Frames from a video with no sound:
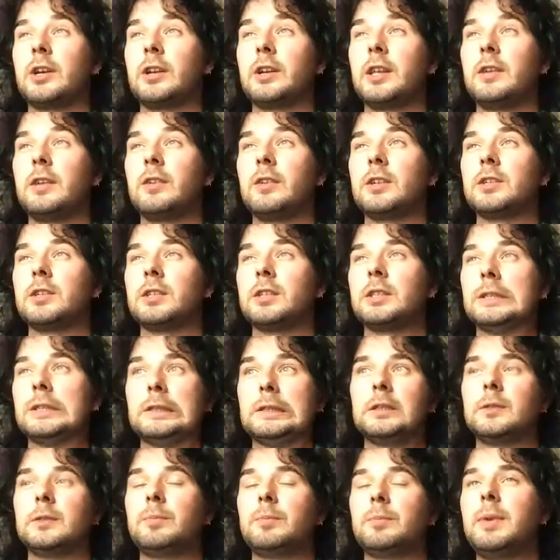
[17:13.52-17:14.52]
on here actually.
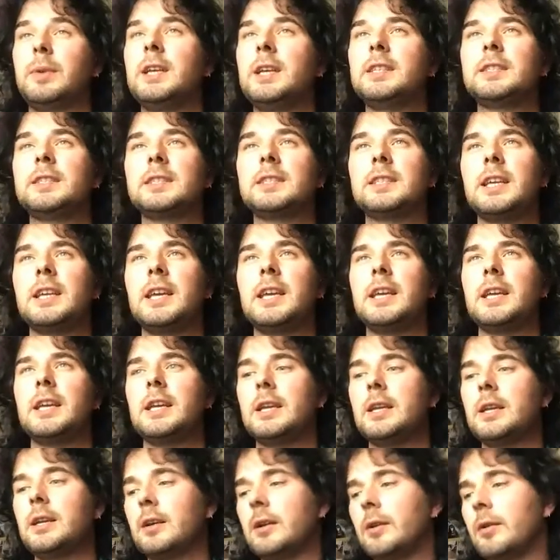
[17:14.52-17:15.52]

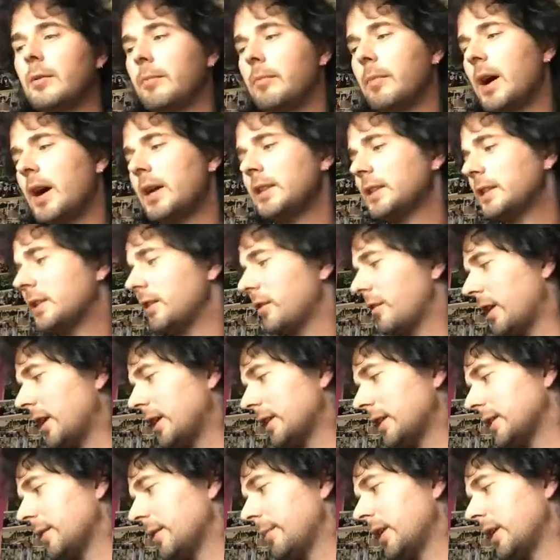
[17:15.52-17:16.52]
PC Master
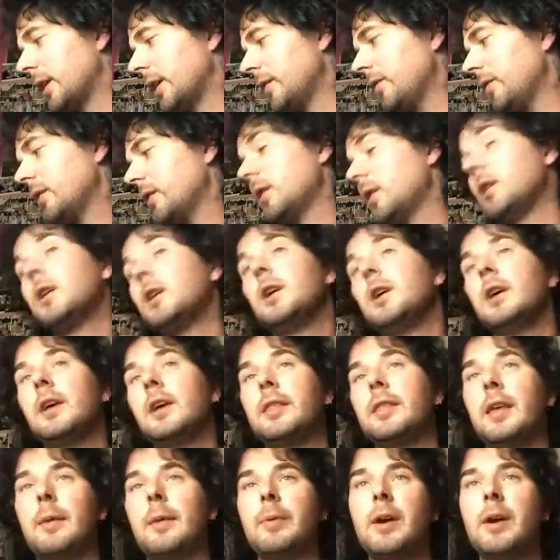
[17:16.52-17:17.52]
Race, I believe.
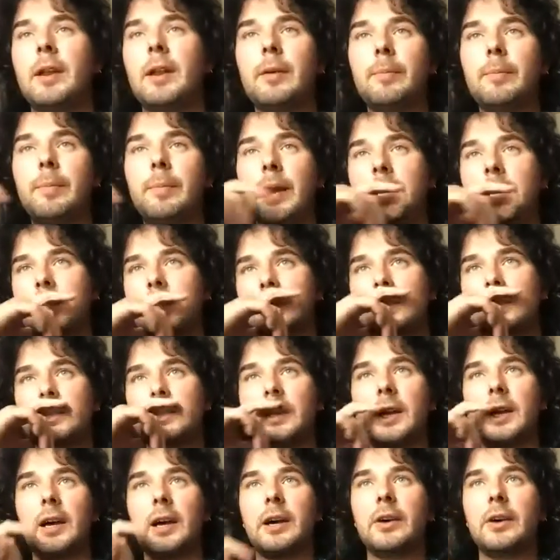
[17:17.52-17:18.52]
They're kind of based
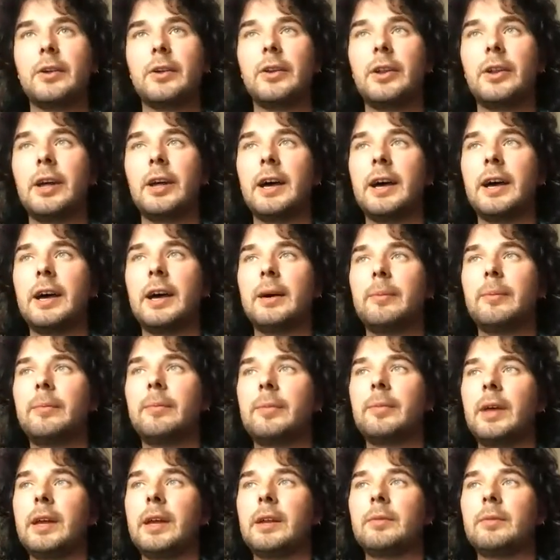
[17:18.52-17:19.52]
on,
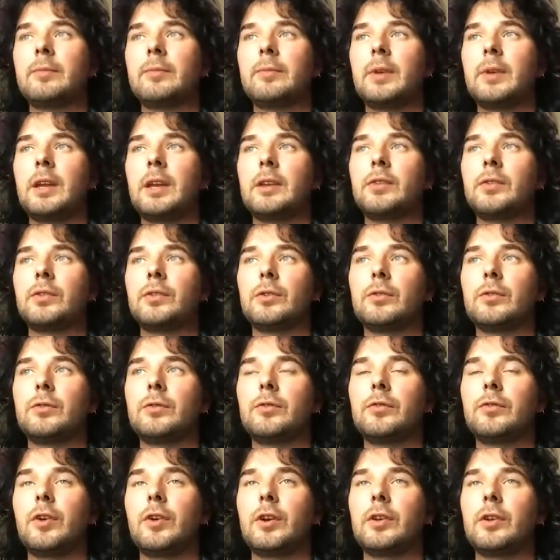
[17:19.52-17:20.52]
they sort of
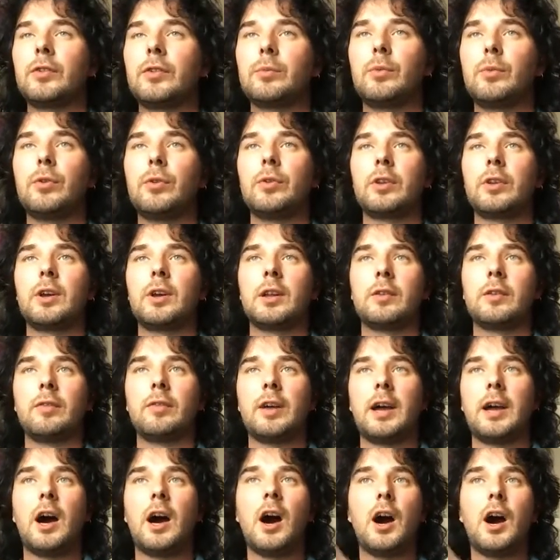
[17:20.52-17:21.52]
focus more on kind of
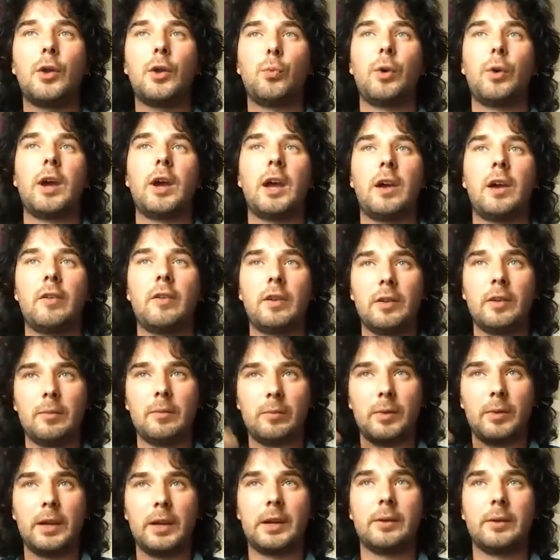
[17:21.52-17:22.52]
like hardware and
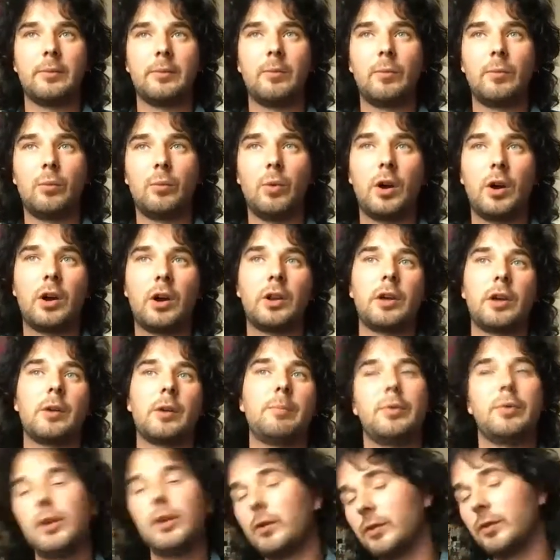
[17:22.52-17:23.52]
what kind of
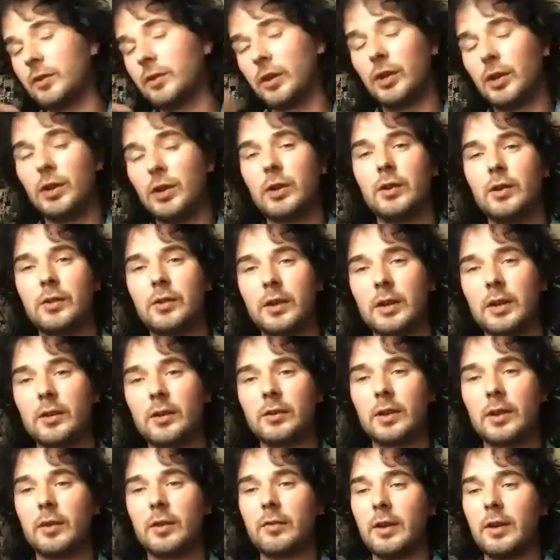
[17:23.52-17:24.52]
computers you're using and
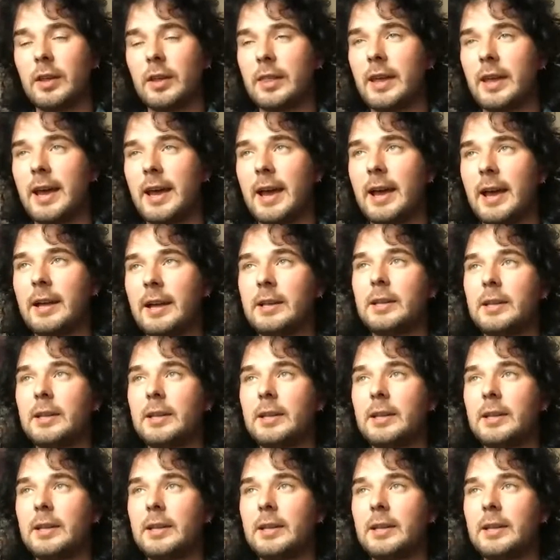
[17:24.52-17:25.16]
stuff like that.